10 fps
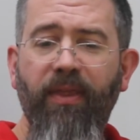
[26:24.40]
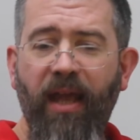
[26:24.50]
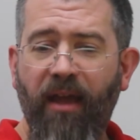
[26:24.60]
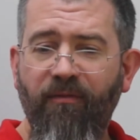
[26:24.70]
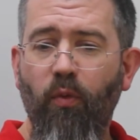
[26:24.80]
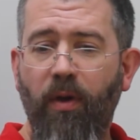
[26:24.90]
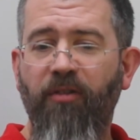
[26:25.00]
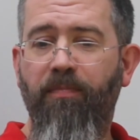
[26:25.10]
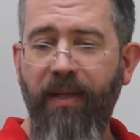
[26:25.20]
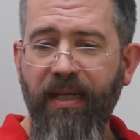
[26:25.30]
there have
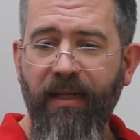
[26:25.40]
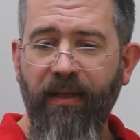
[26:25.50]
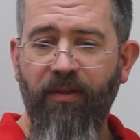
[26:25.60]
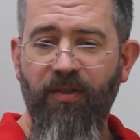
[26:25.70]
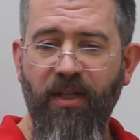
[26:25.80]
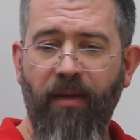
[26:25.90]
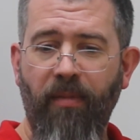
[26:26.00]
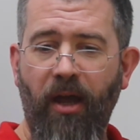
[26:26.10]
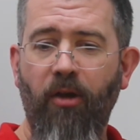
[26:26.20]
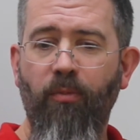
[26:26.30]
always been
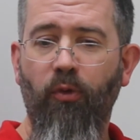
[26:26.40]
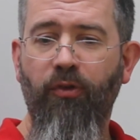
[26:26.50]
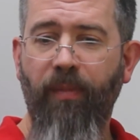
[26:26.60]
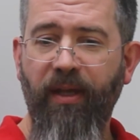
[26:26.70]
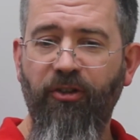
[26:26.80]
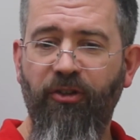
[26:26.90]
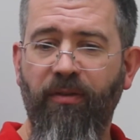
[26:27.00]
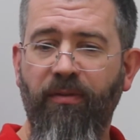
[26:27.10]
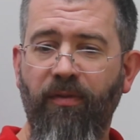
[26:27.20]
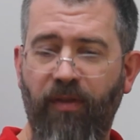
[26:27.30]
some home
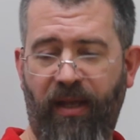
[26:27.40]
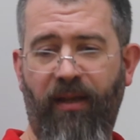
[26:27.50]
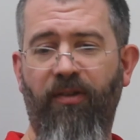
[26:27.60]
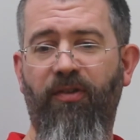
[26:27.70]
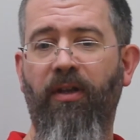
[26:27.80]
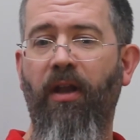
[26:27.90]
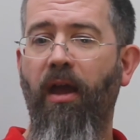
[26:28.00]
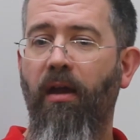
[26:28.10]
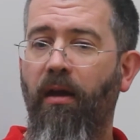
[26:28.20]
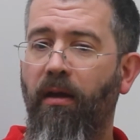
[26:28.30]
automation things, and
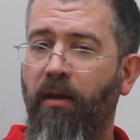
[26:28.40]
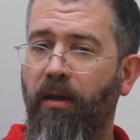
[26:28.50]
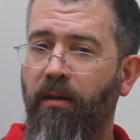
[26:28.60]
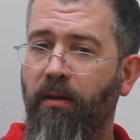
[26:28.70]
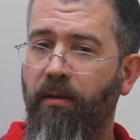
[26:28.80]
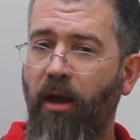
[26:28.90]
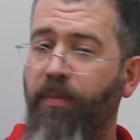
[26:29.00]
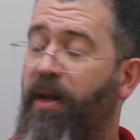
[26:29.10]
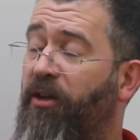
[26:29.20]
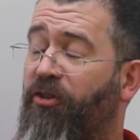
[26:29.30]

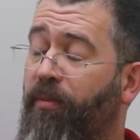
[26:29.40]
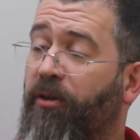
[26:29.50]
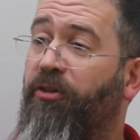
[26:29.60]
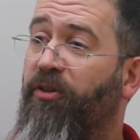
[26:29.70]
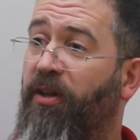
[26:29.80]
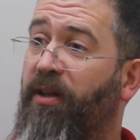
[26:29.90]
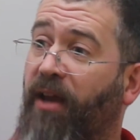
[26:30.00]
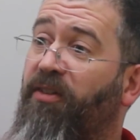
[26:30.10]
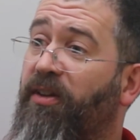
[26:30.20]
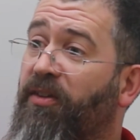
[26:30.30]
Open Energy Monitor is a
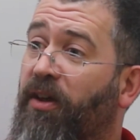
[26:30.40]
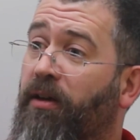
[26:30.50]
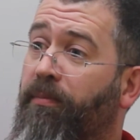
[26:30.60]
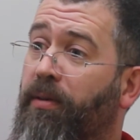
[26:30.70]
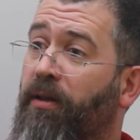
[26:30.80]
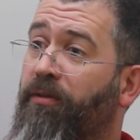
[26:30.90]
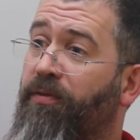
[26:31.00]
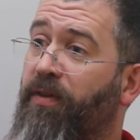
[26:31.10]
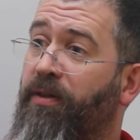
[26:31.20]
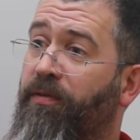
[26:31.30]
nice example of
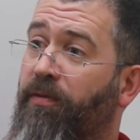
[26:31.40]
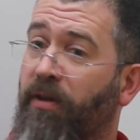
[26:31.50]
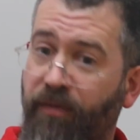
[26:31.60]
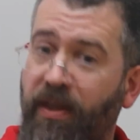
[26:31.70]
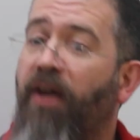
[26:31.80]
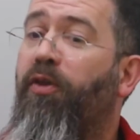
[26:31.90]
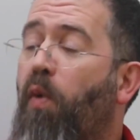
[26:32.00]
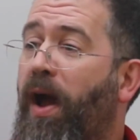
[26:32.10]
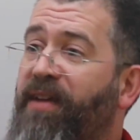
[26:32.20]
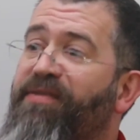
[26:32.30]
the other
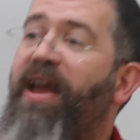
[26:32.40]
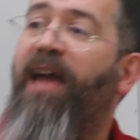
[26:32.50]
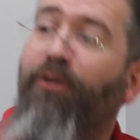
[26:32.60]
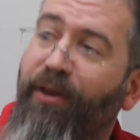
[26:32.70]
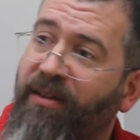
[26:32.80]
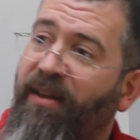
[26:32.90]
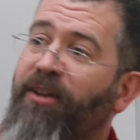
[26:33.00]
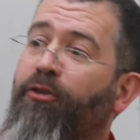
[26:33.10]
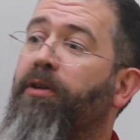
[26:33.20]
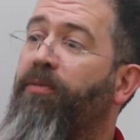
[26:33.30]
way of gathering the
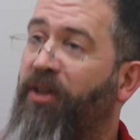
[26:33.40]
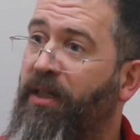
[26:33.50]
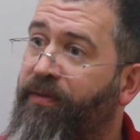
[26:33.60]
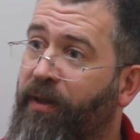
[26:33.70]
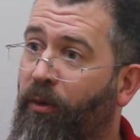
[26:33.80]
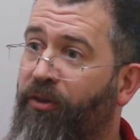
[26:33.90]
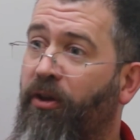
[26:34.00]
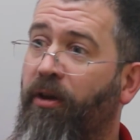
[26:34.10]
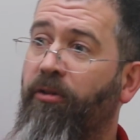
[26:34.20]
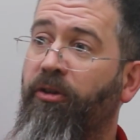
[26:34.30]
data and observing what's
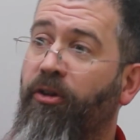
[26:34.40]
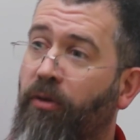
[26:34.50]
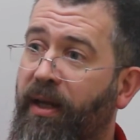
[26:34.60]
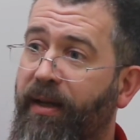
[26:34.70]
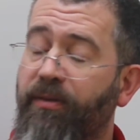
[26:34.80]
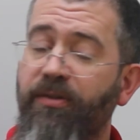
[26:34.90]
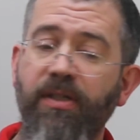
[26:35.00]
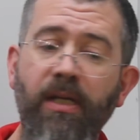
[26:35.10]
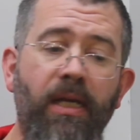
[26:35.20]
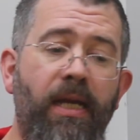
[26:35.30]
going on in your
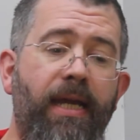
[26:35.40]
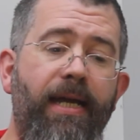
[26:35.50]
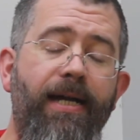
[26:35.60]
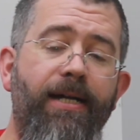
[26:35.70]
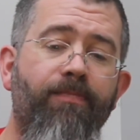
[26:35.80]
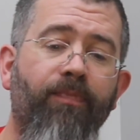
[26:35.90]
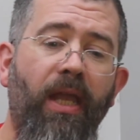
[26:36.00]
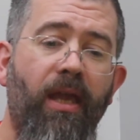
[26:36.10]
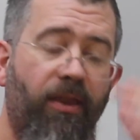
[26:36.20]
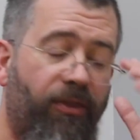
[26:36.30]
house.
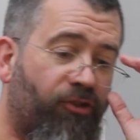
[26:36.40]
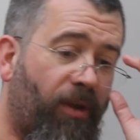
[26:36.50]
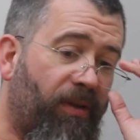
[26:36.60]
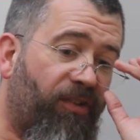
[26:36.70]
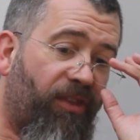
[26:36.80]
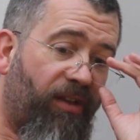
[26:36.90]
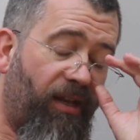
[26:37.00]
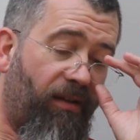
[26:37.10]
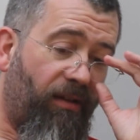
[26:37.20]
The trouble is that